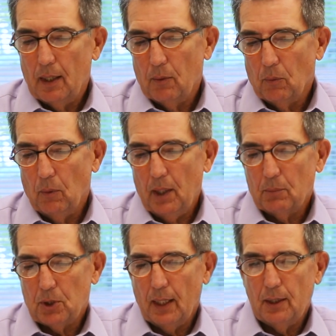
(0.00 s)
What
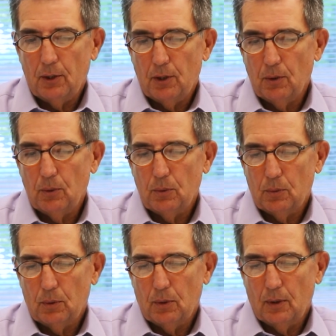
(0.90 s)
I'm trying to
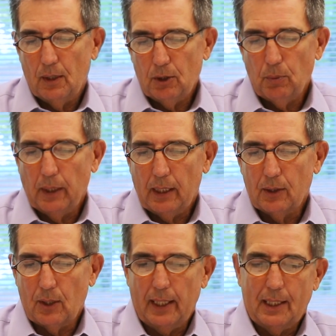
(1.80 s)
do this week
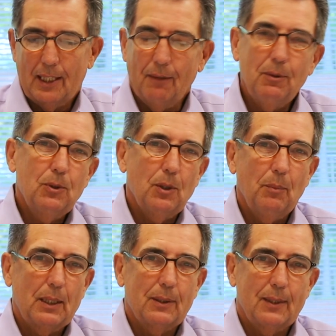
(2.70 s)
is like give you
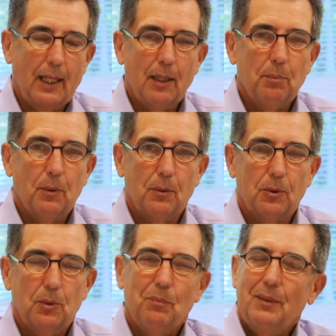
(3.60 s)
some
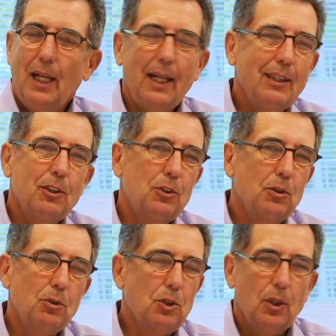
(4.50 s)
examples, not that
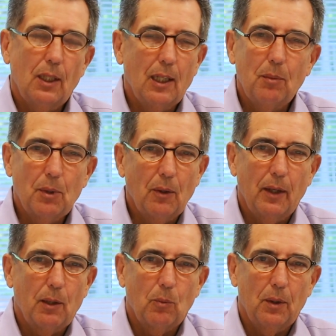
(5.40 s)
you should
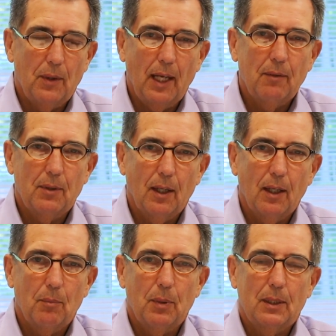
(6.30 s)
emulate what they've
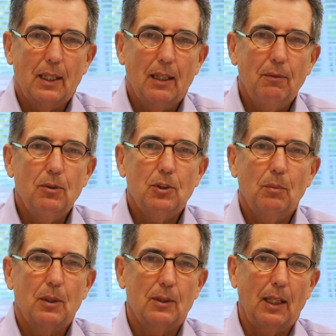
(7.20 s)
done, but to give you
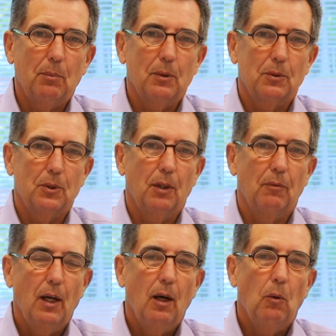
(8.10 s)
some examples
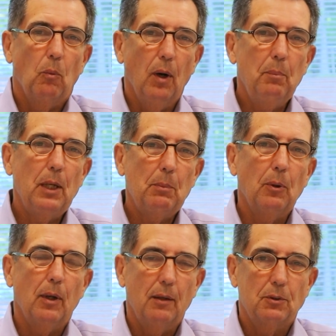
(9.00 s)
of what
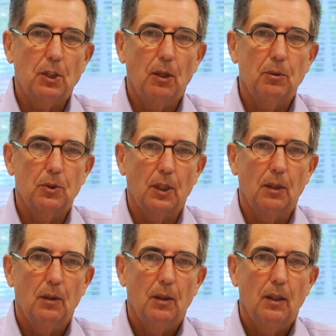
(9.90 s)
people have
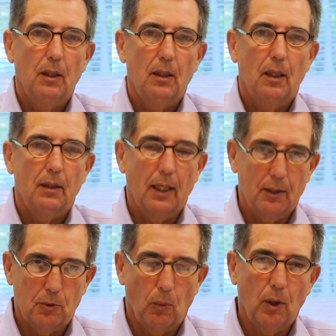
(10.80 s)
chosen that
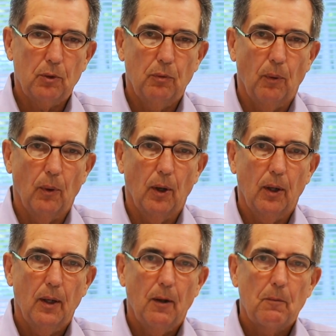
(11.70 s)
it's worked for